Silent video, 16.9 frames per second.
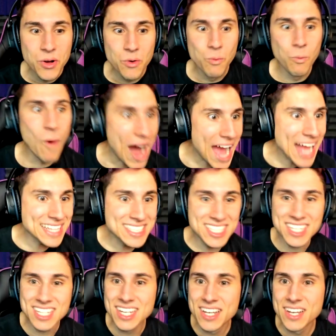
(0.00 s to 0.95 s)

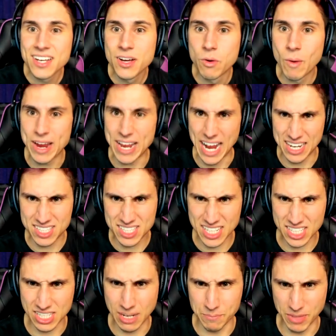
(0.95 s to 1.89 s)
What? Wait, I
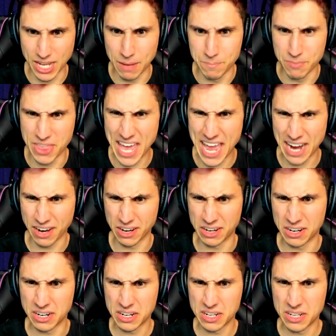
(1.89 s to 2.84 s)
see something up
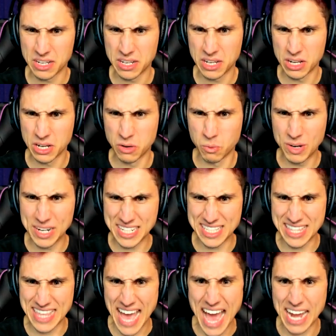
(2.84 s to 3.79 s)
there. What
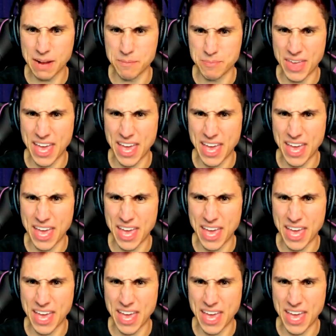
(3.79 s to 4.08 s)
is that up